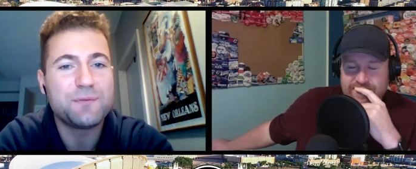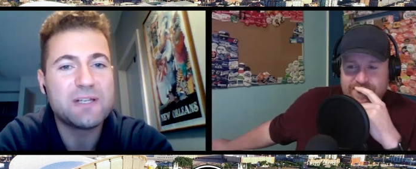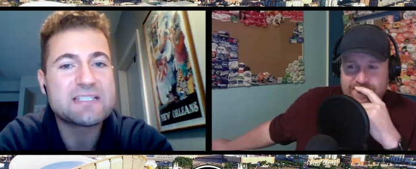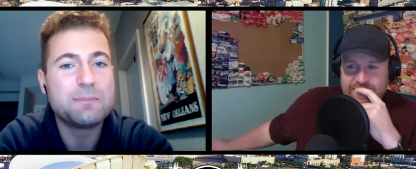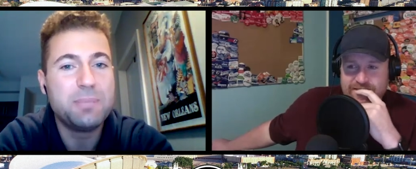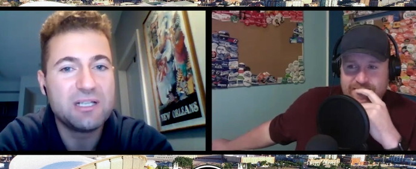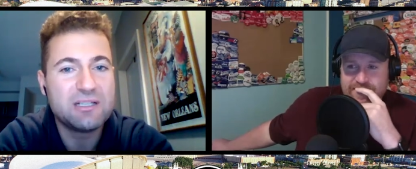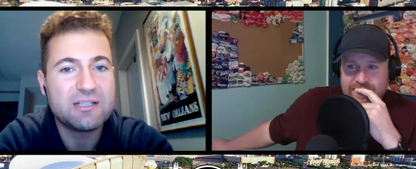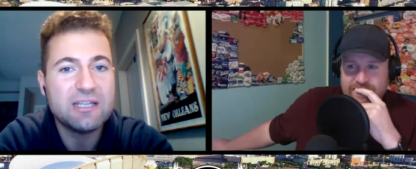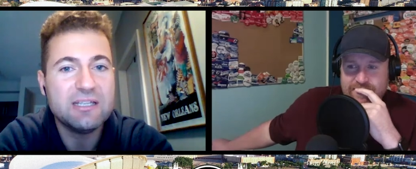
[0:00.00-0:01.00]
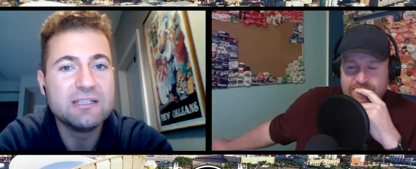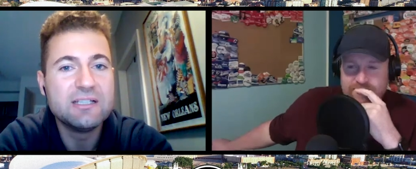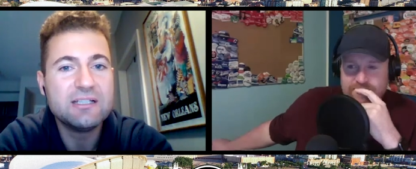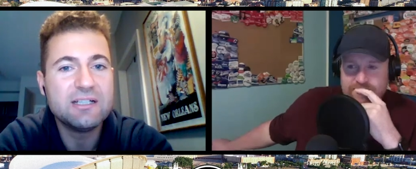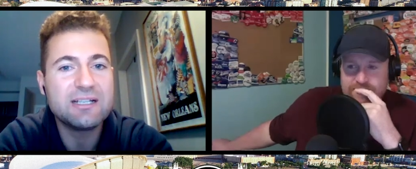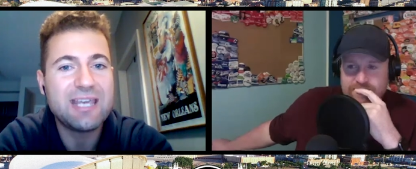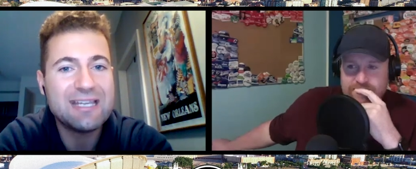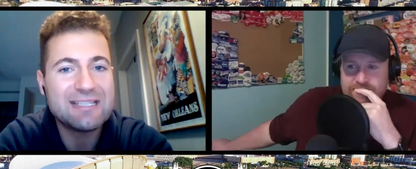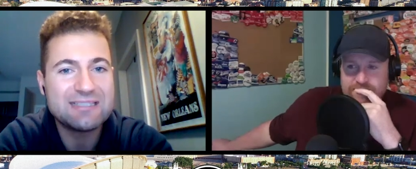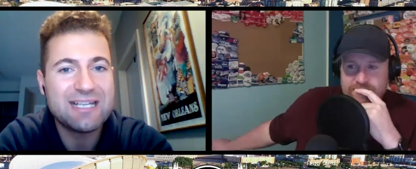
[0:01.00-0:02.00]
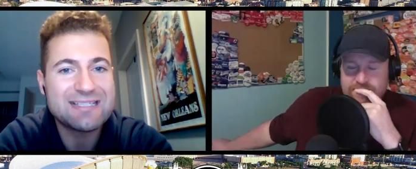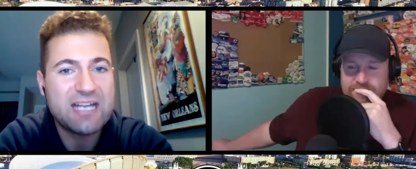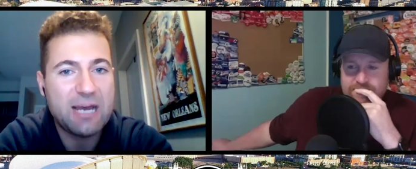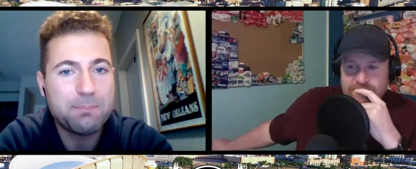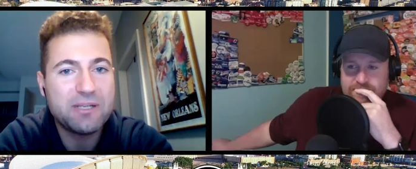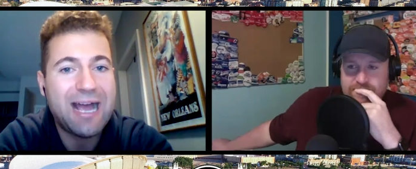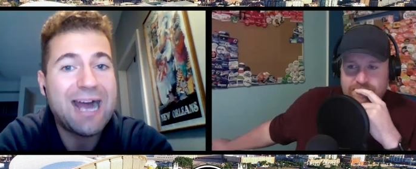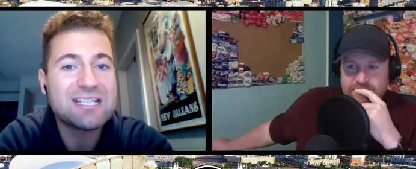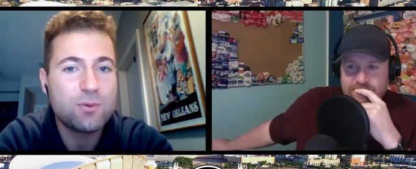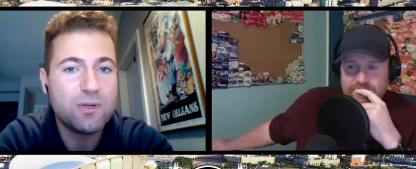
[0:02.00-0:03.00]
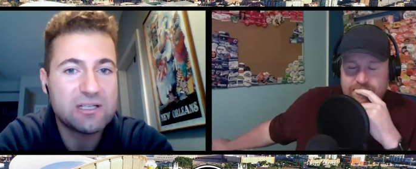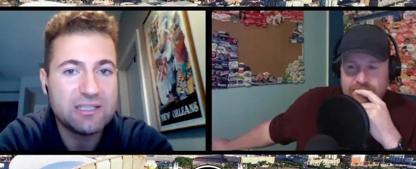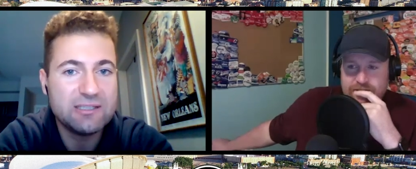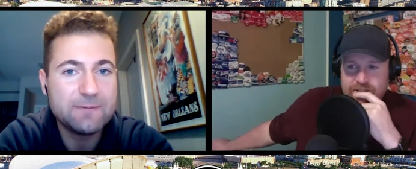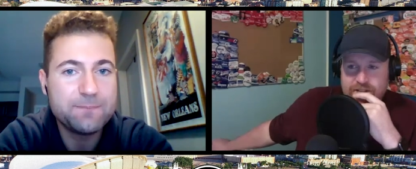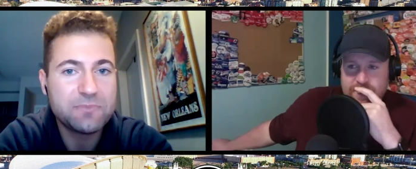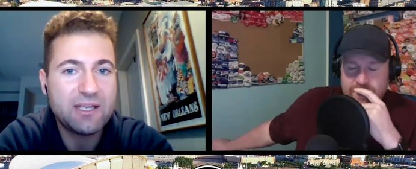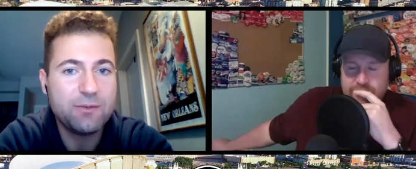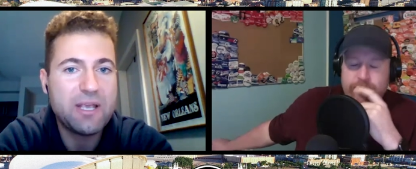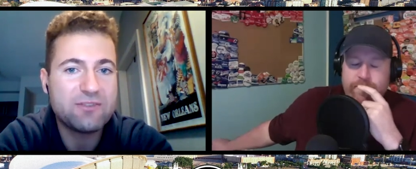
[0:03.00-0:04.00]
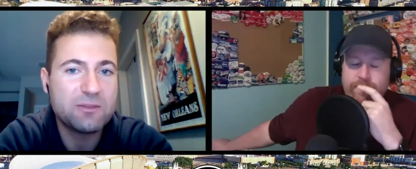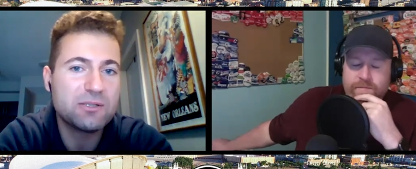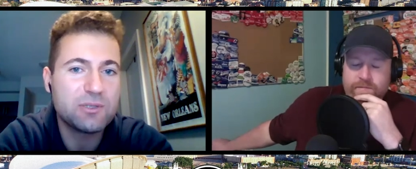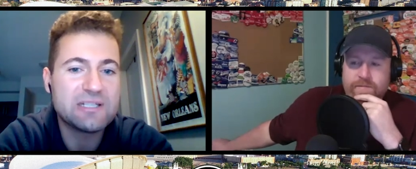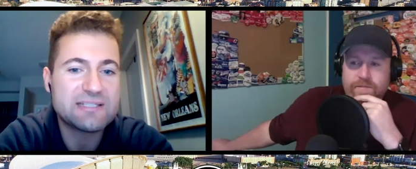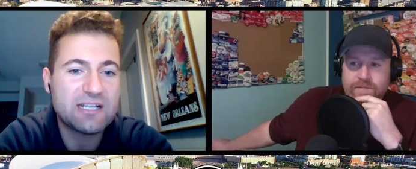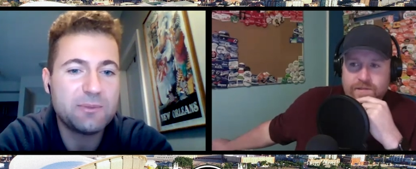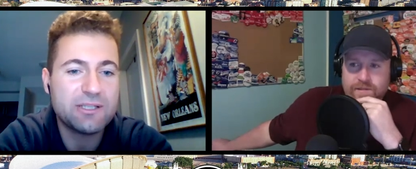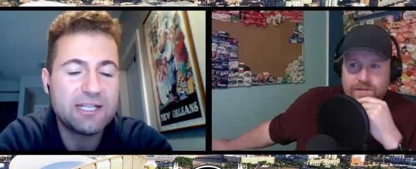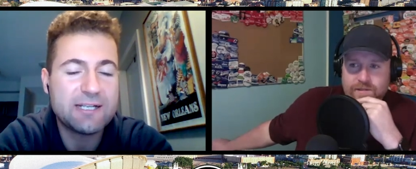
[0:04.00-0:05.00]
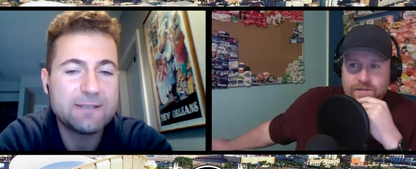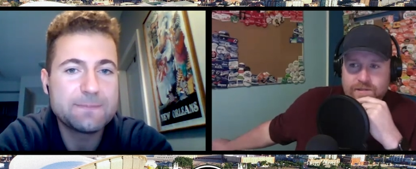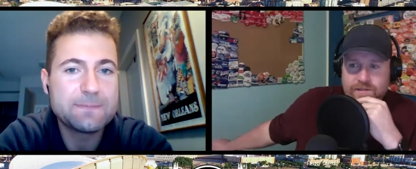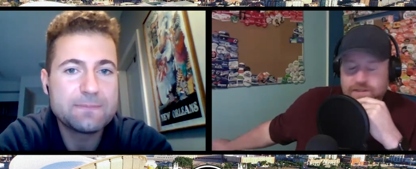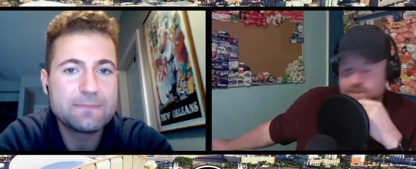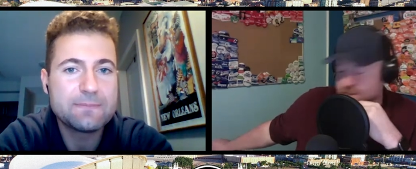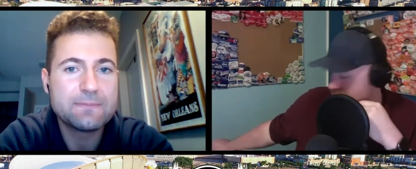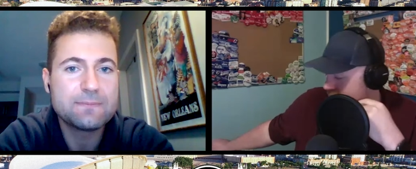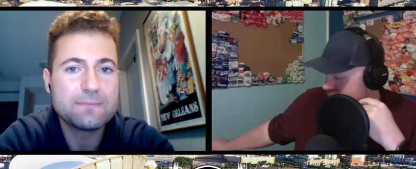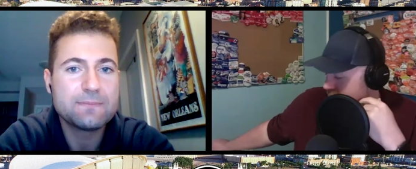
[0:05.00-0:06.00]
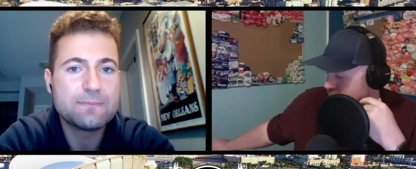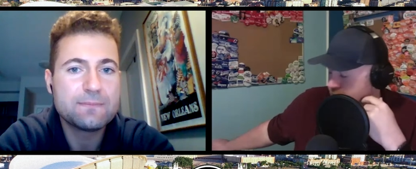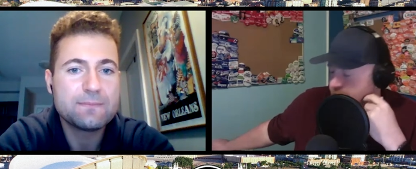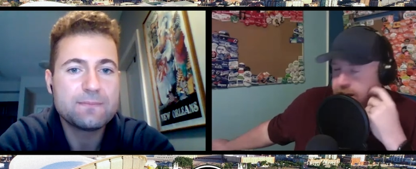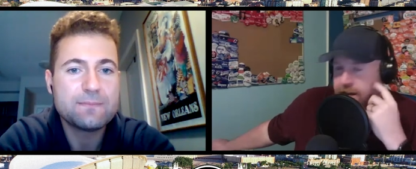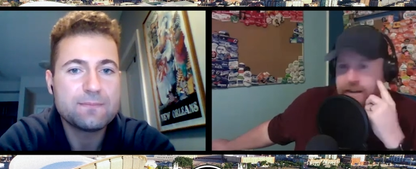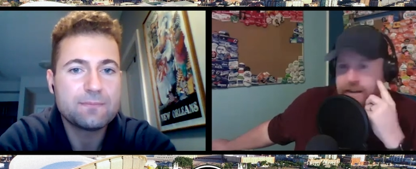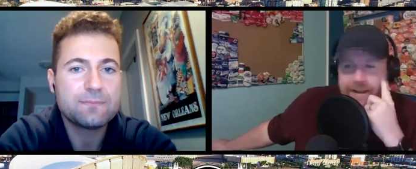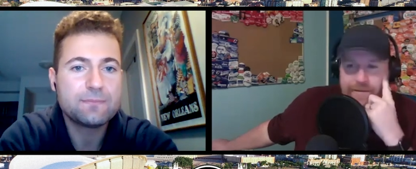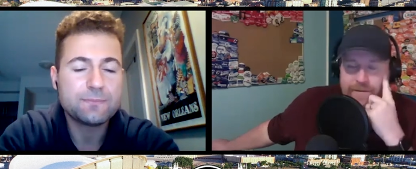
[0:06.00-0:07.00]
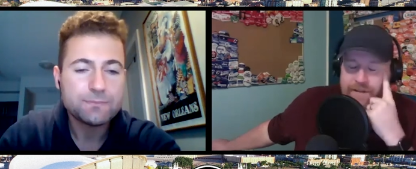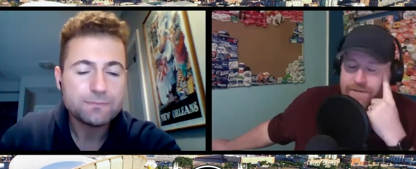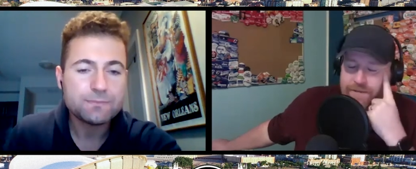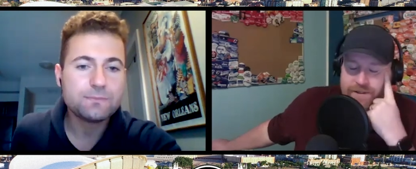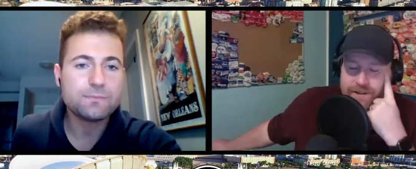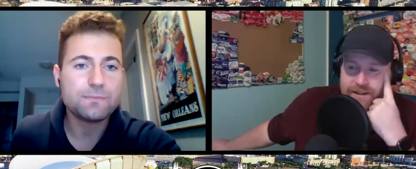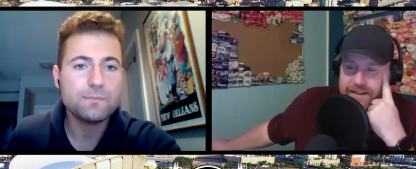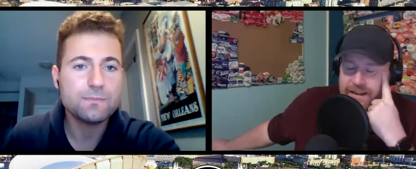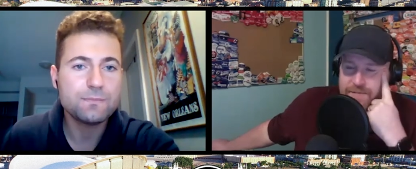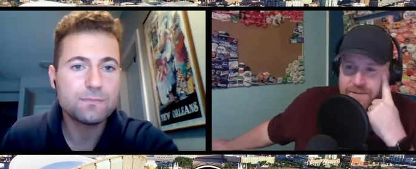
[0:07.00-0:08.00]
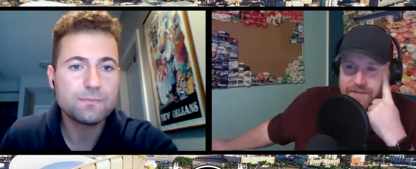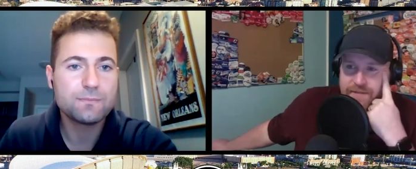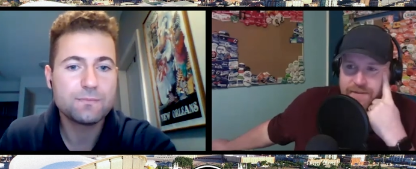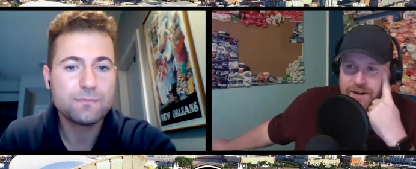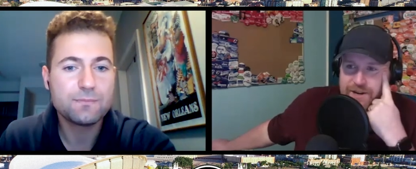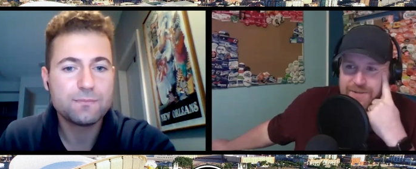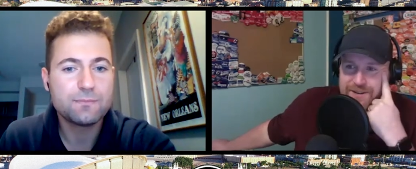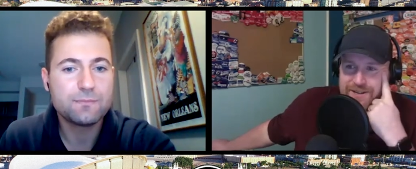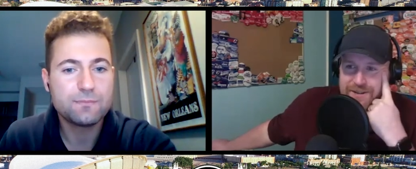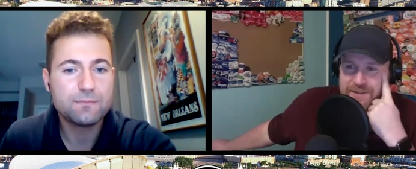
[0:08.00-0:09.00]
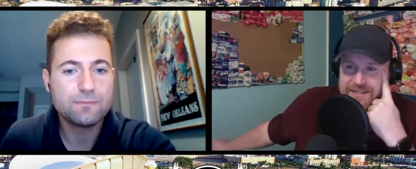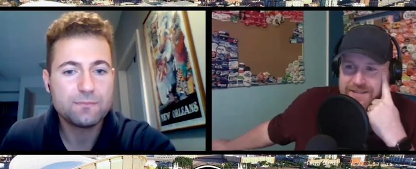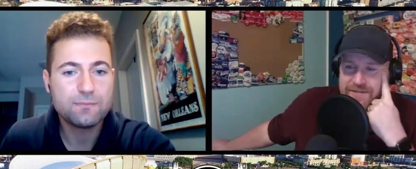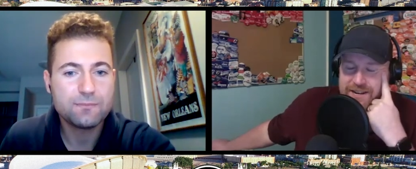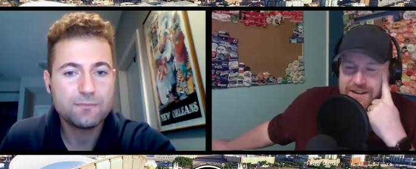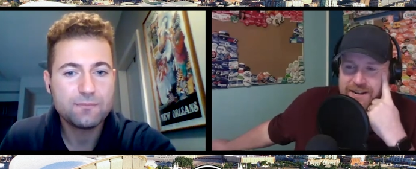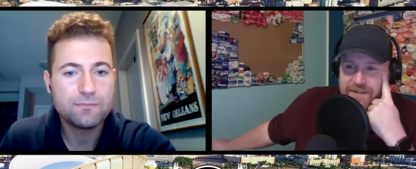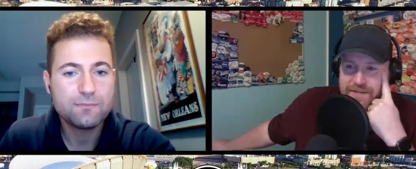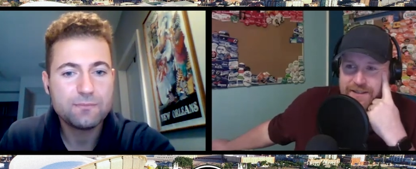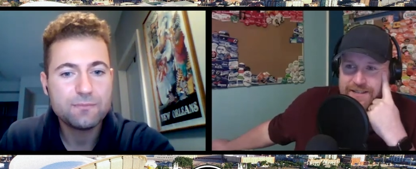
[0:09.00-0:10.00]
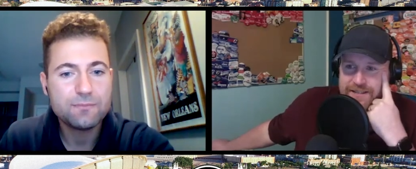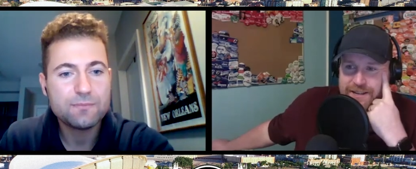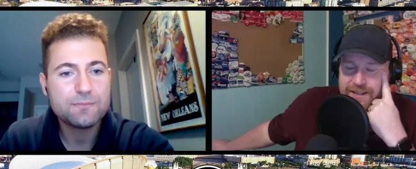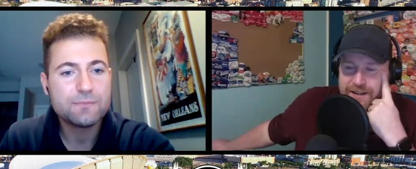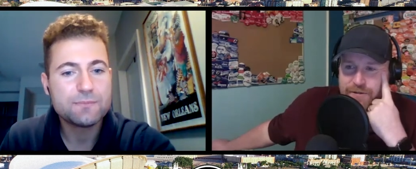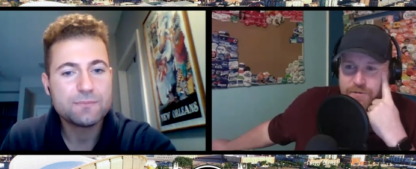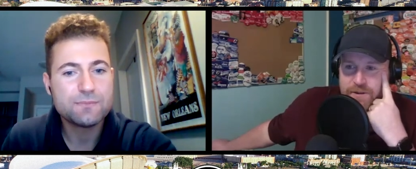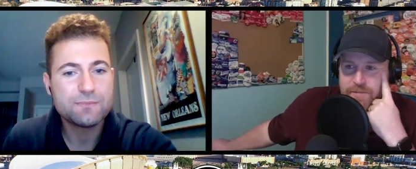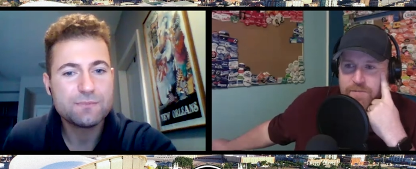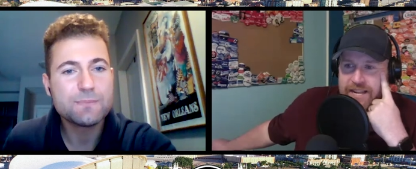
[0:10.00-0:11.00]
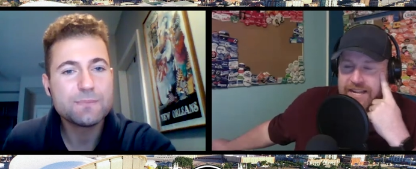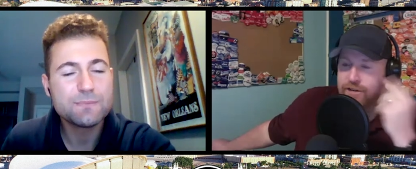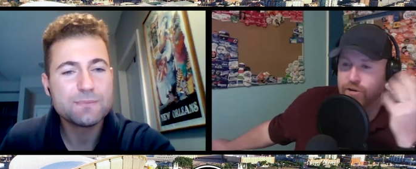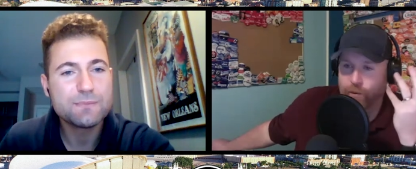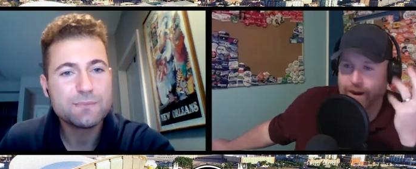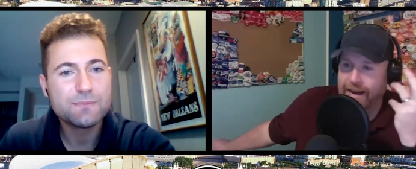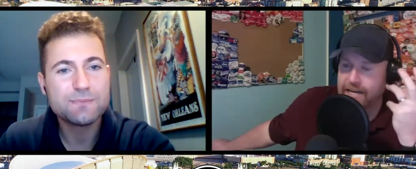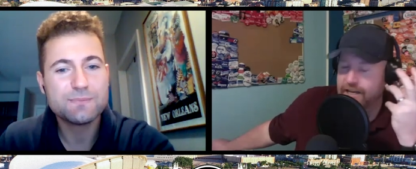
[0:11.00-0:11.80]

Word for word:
Speaker 1: flexibility in case that doesn't happen as quickly. And we have to be realistic about that.
Speaker 2: I, I I I can't believe I forgot to mention it, because I've done enough of these and you think it would be ingrained